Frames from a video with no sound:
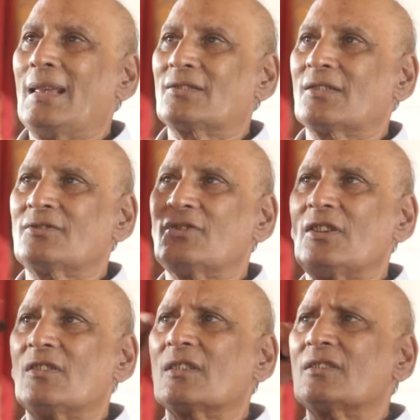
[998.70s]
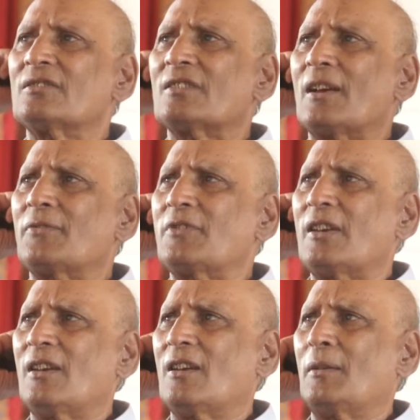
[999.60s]
A sashti occurs
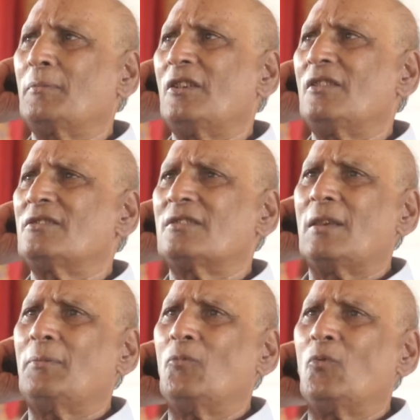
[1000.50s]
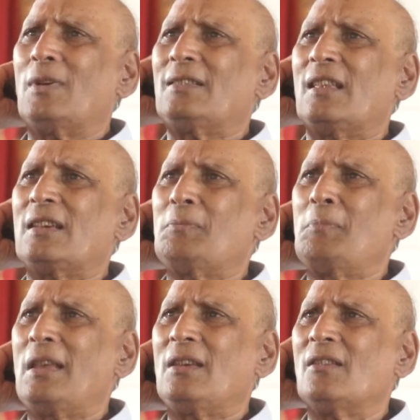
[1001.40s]
after a nominal stem when the
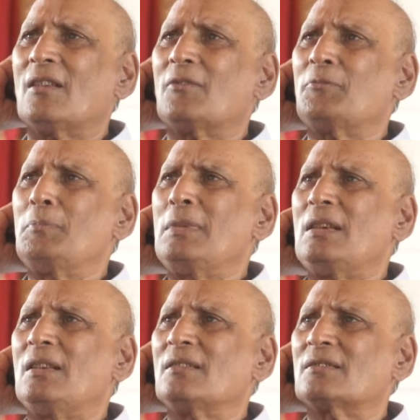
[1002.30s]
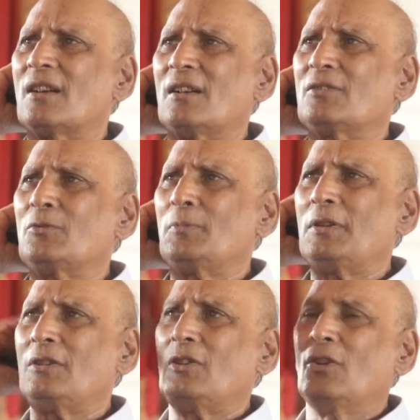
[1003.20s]
remainder of meanings are to
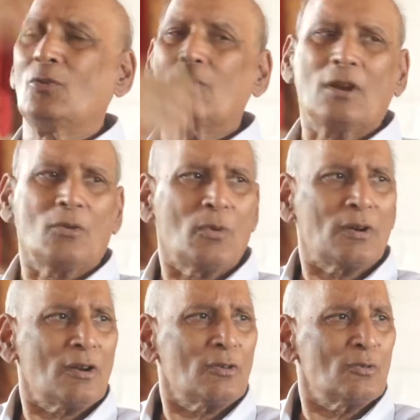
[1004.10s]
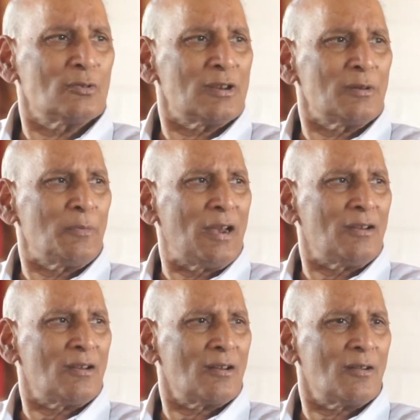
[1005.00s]
be denoted. What are those
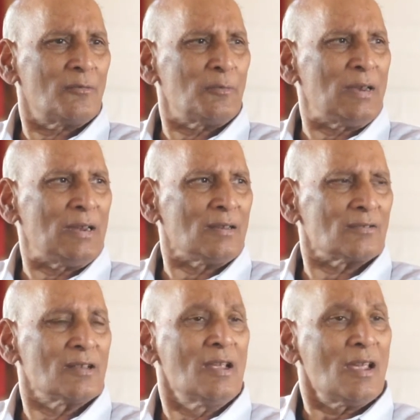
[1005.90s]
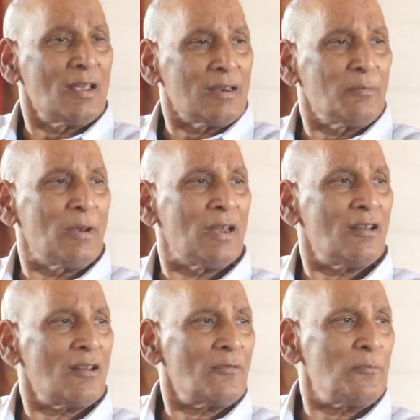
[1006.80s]
remainder of meanings?
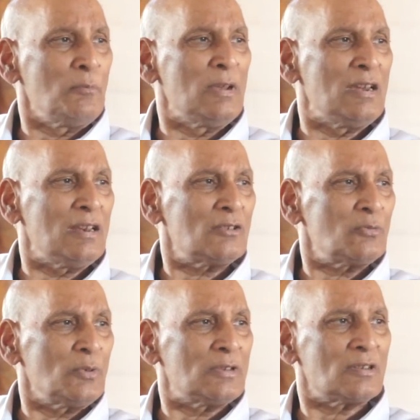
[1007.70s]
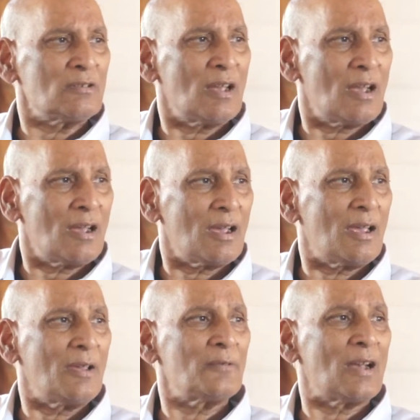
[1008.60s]
Remainder of meanings which
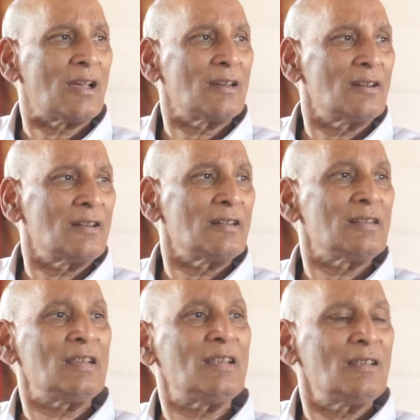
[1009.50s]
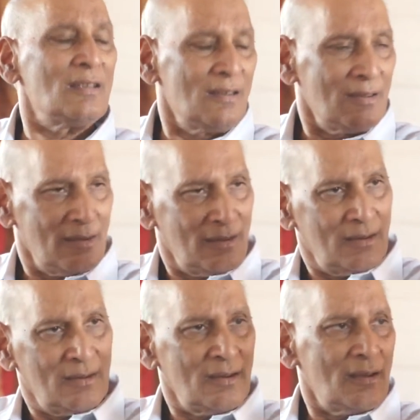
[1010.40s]
have already
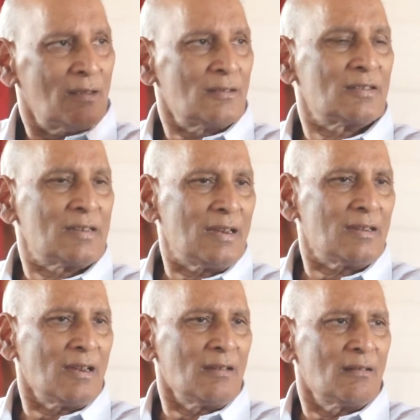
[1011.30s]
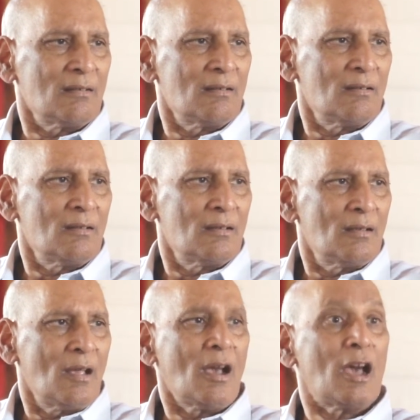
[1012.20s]
stated
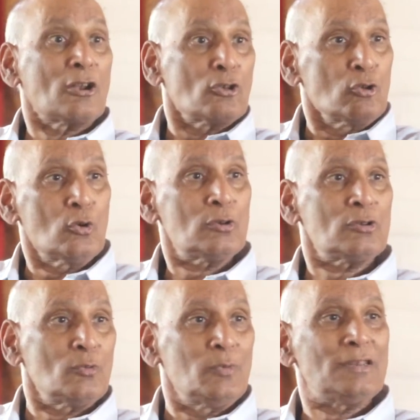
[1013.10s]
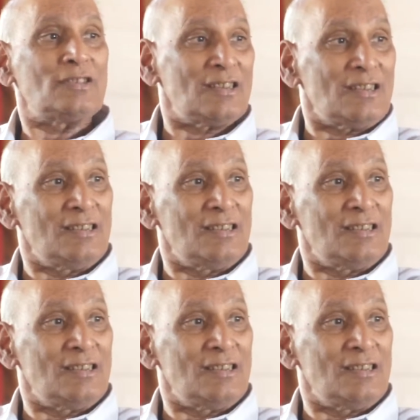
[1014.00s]
are those which